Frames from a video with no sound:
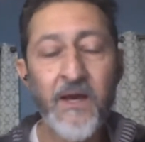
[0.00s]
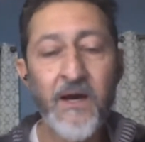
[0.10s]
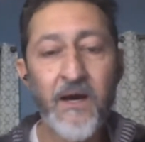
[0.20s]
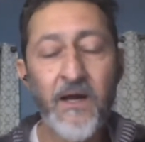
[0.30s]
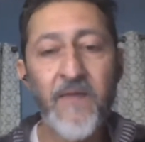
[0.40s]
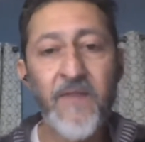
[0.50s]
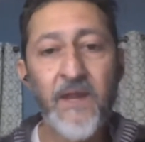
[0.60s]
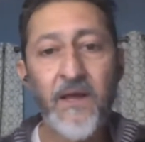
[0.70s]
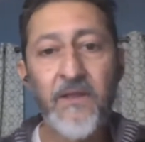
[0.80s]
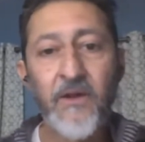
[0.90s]
And then,
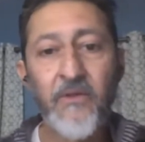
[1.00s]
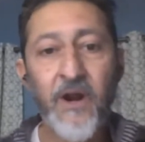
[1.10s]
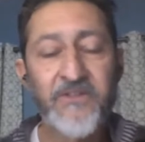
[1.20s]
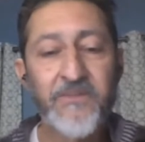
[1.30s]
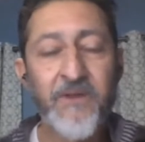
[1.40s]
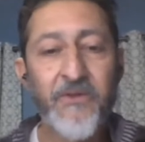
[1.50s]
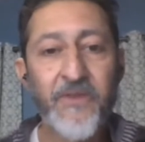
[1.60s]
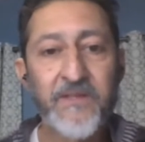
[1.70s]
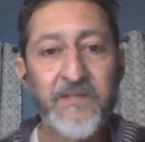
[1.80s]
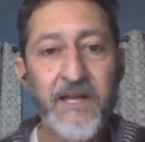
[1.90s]
there are some other
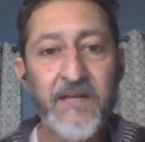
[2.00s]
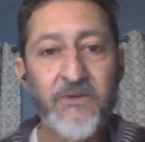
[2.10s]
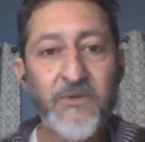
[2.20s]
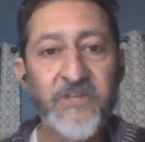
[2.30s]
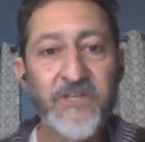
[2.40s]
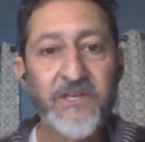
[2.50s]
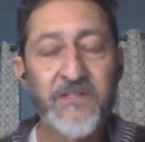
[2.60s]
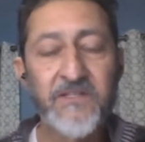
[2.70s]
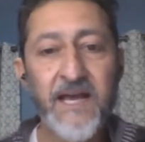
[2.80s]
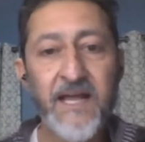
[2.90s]
things that I do, such as
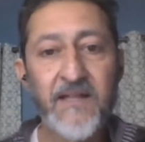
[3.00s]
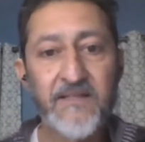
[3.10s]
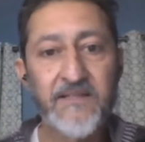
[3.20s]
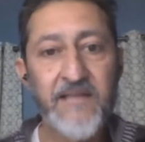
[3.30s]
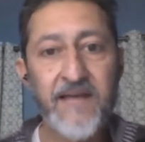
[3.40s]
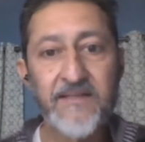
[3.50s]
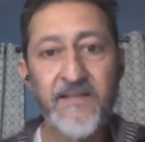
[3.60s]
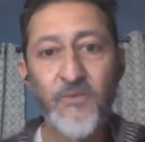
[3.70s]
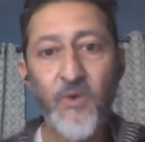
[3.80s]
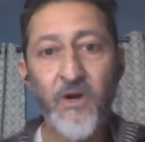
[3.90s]
dialysis
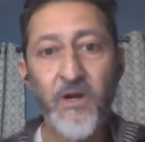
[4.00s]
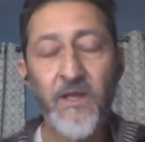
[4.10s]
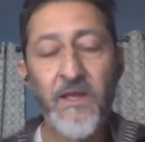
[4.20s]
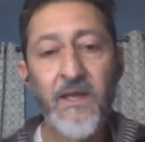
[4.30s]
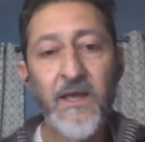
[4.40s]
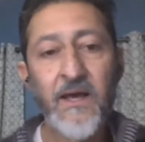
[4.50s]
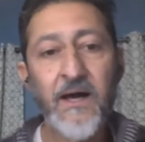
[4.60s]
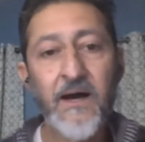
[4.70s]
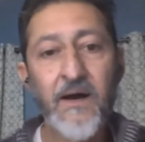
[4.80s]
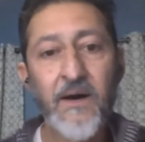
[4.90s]
access work,
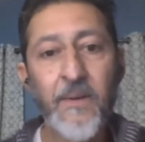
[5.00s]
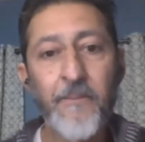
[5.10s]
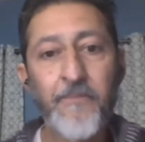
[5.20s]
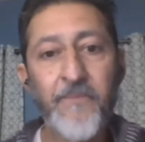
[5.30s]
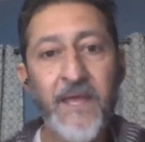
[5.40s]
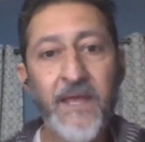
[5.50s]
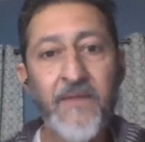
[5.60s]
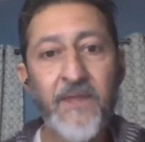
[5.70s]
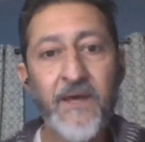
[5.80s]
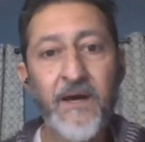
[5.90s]

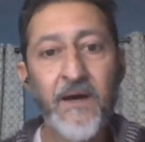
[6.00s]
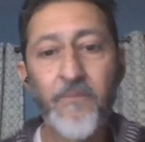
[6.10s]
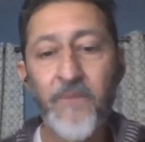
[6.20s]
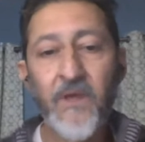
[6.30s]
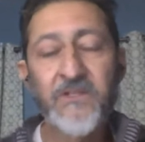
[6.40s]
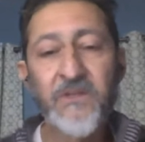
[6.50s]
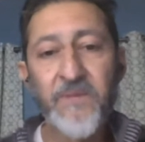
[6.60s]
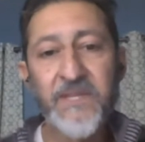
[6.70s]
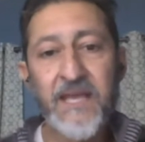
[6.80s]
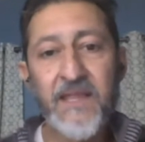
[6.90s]
and
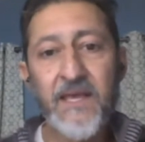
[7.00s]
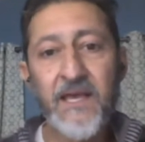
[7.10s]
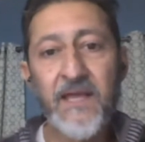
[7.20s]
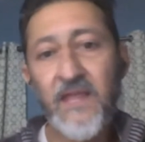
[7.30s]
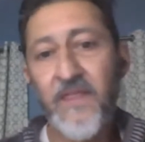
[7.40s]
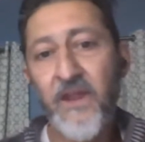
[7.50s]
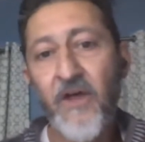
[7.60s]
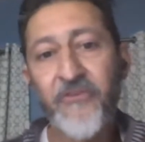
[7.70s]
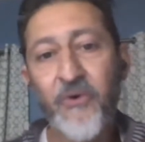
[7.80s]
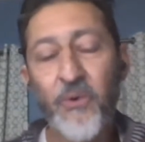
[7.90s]
then
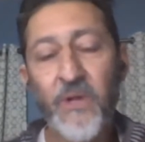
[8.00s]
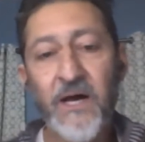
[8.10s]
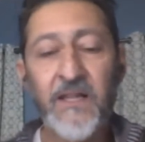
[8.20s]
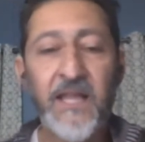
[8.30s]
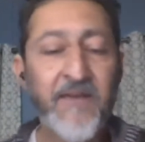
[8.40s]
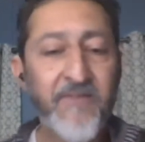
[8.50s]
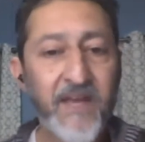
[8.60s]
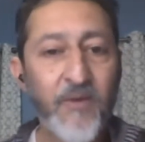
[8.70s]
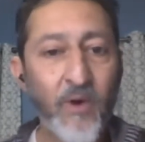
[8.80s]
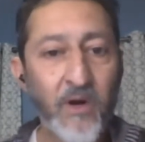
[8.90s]
also leg
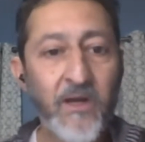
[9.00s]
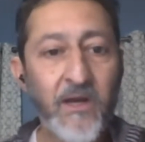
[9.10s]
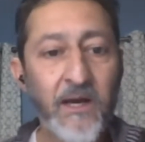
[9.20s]
vein work.